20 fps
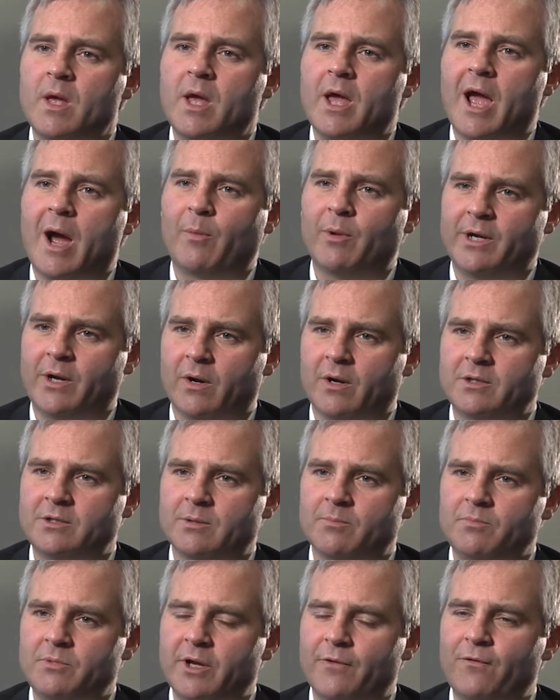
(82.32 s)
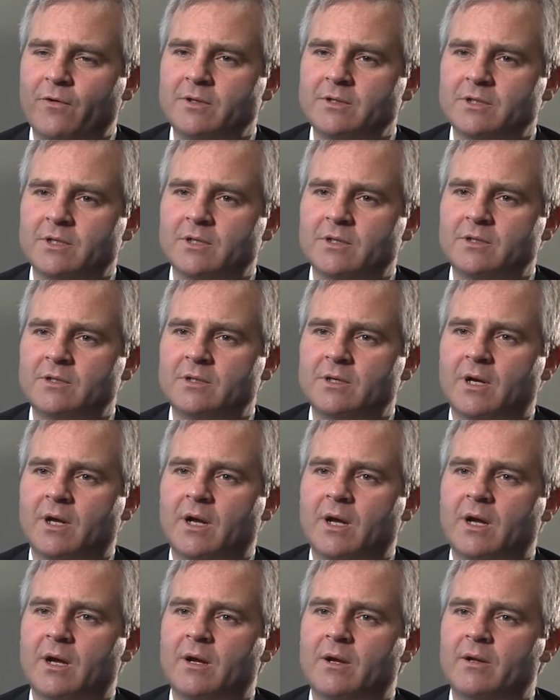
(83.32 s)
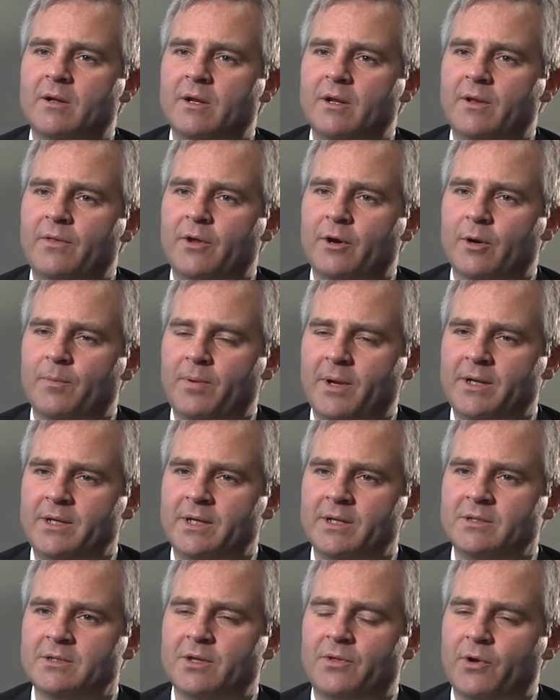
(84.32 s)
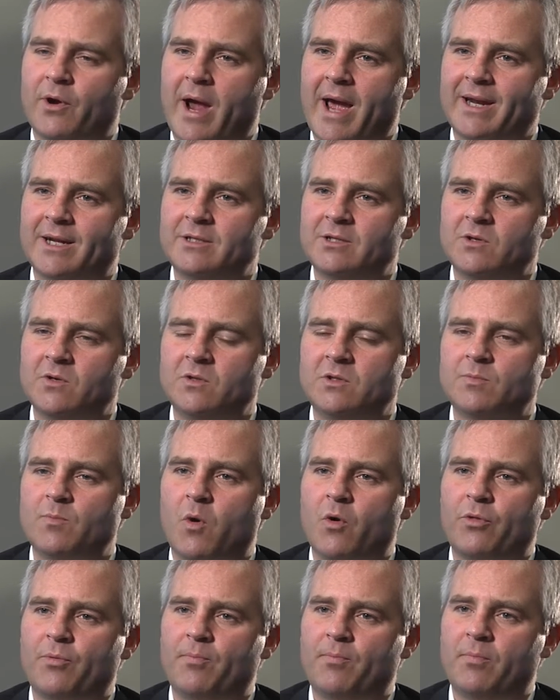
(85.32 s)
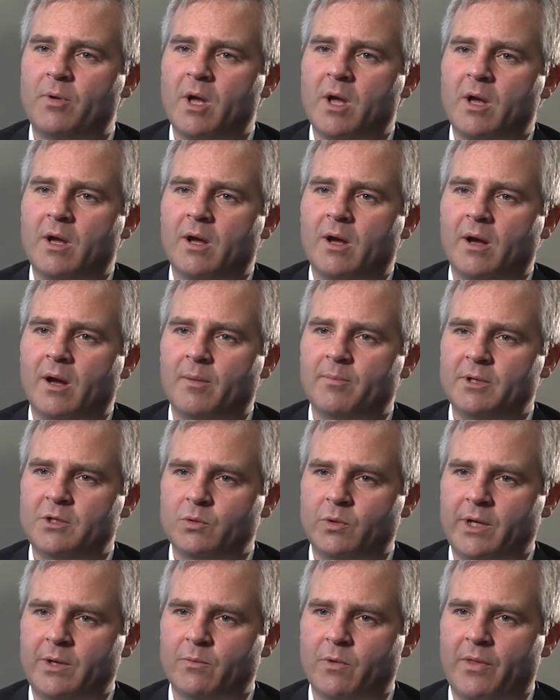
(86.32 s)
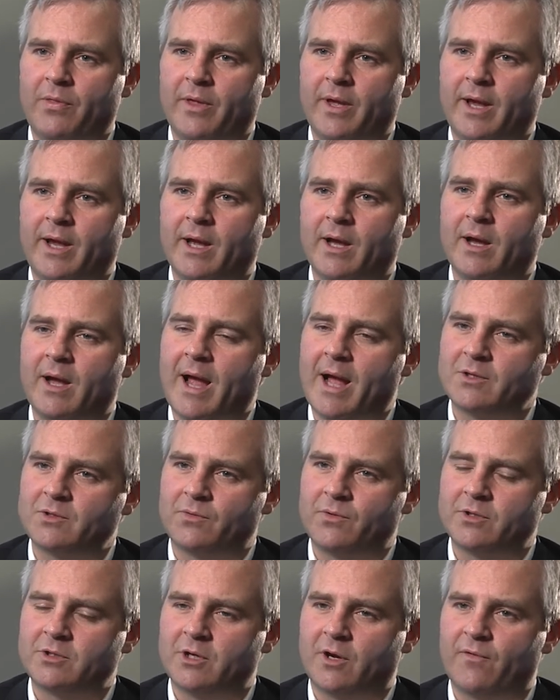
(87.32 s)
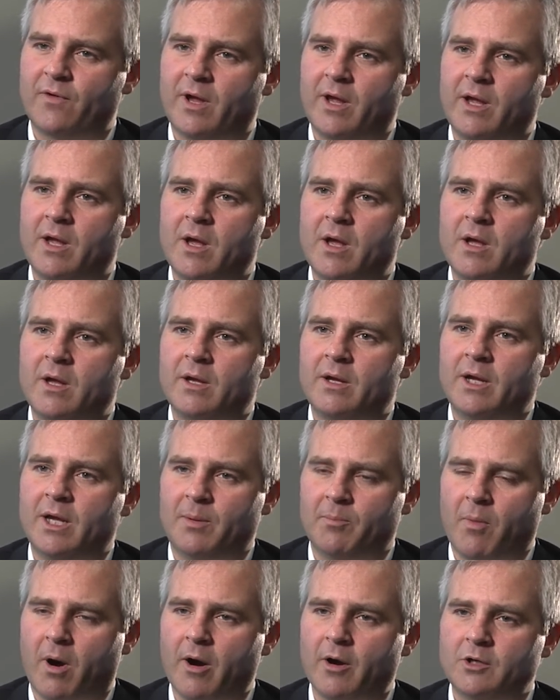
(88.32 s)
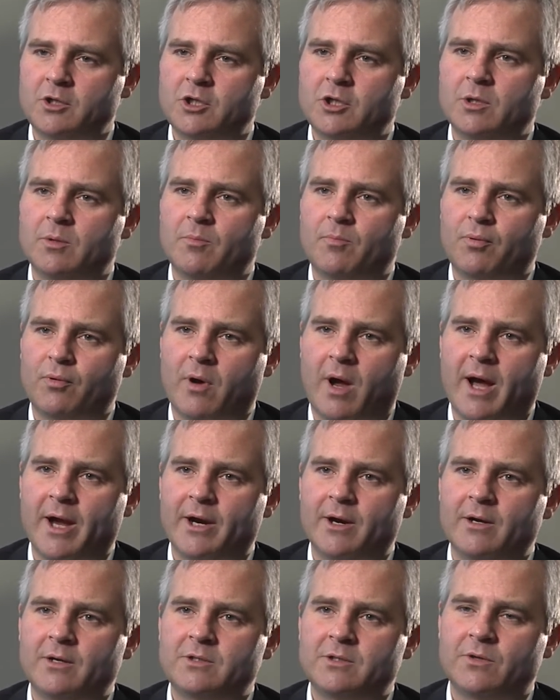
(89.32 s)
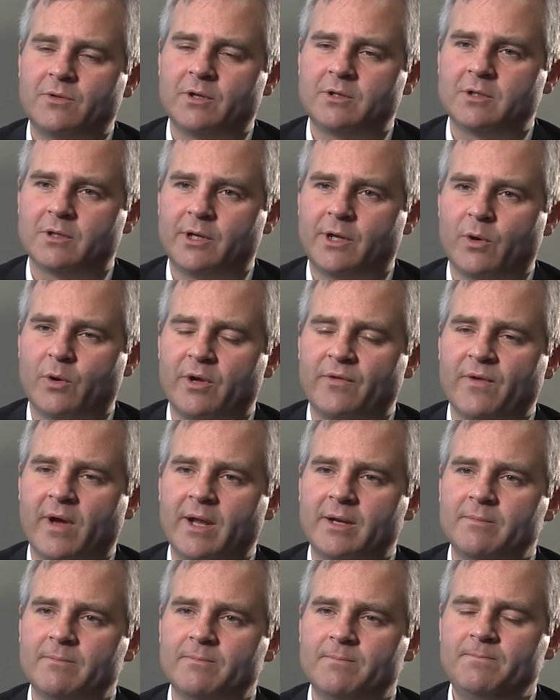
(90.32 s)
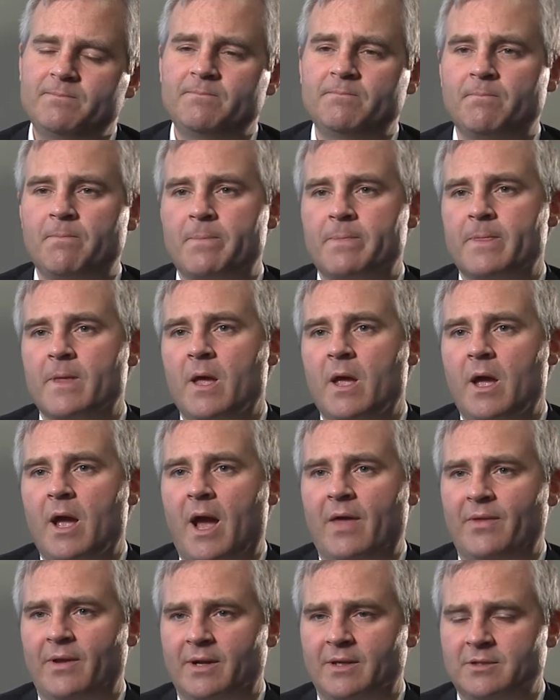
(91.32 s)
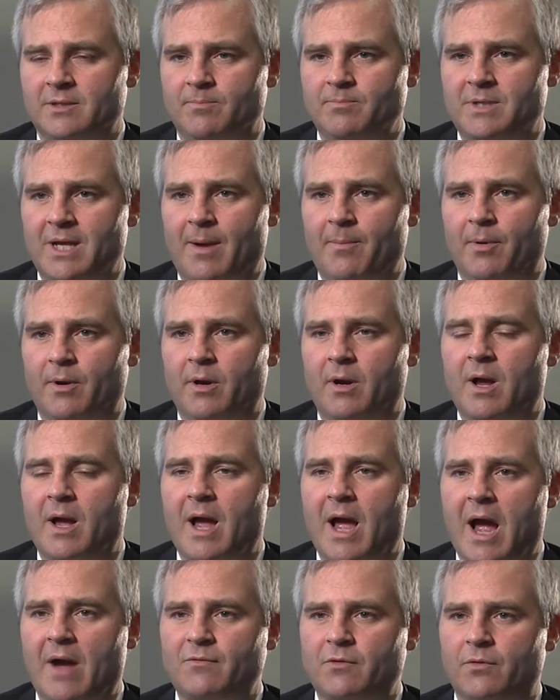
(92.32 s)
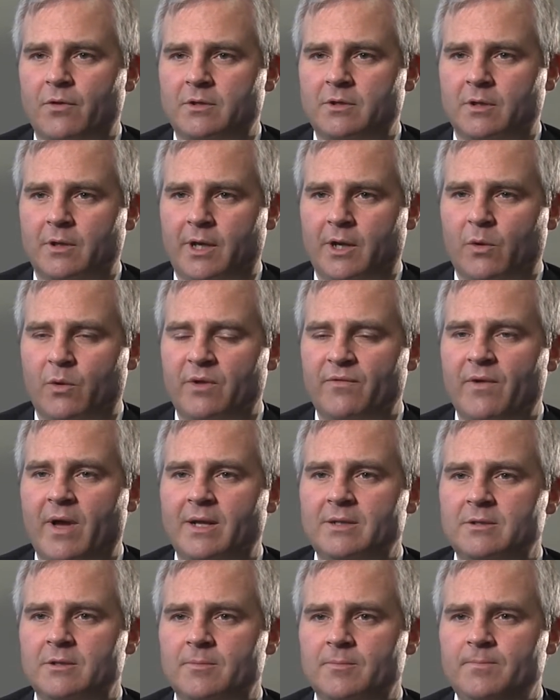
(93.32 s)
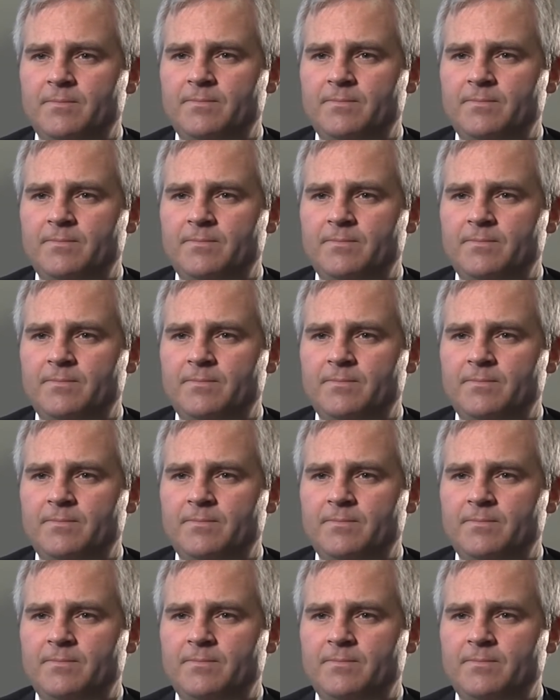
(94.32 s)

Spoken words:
And we noted some differences in their opinions and their attitudes, both between when they answered the survey in March prior to the Toledo event and then in September after the Toledo event.